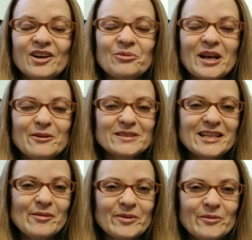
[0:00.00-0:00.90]
When I was
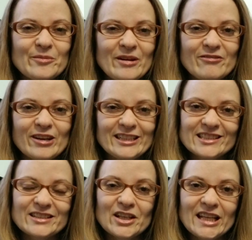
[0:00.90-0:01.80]
camping with my
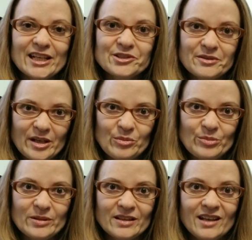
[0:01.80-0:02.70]
friends on that trip,
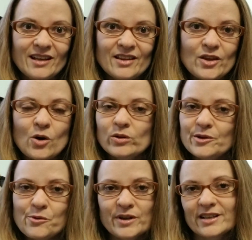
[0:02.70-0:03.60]
the only
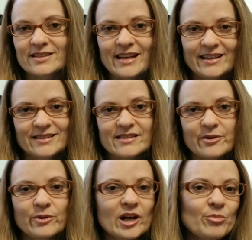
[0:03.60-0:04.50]
warning signs
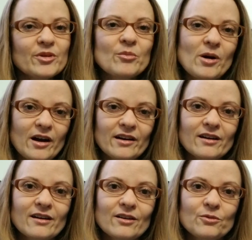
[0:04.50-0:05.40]
that were up in the
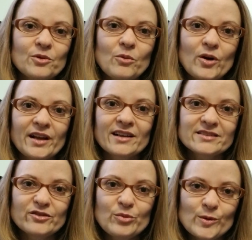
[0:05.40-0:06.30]
park were warning
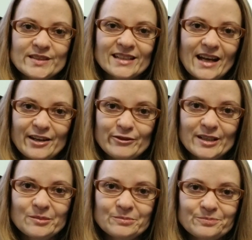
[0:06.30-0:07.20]
us of poison
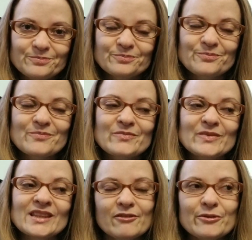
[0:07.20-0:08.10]
ivy.
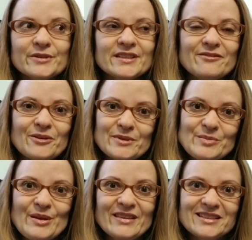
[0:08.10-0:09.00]
Of course, I've always
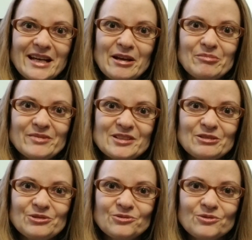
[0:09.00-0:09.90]
been the type
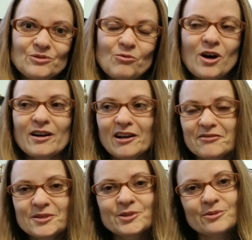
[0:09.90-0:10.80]
to walk off
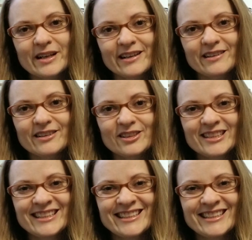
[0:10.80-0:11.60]
the trail.